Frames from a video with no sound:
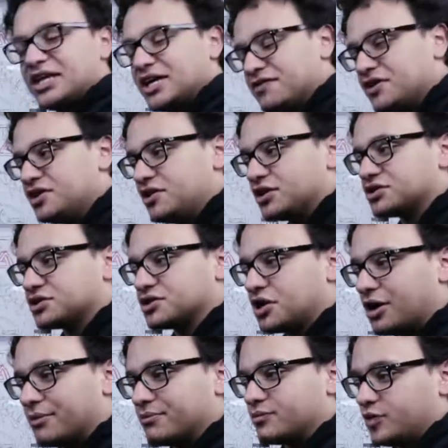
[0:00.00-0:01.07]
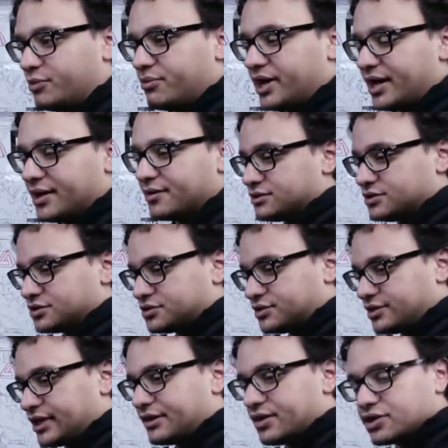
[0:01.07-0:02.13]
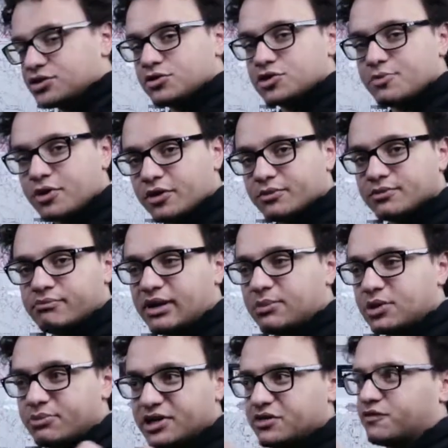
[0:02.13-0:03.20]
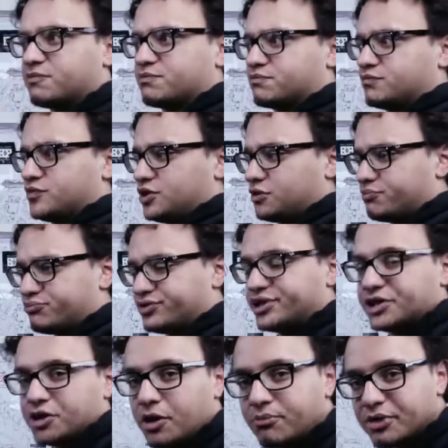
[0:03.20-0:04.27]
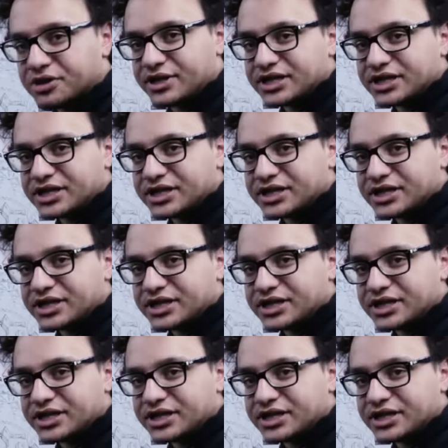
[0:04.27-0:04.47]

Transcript: If he doesn't come, the man, then there's no sperm. Maybe a bit of, you know, pre-cum, but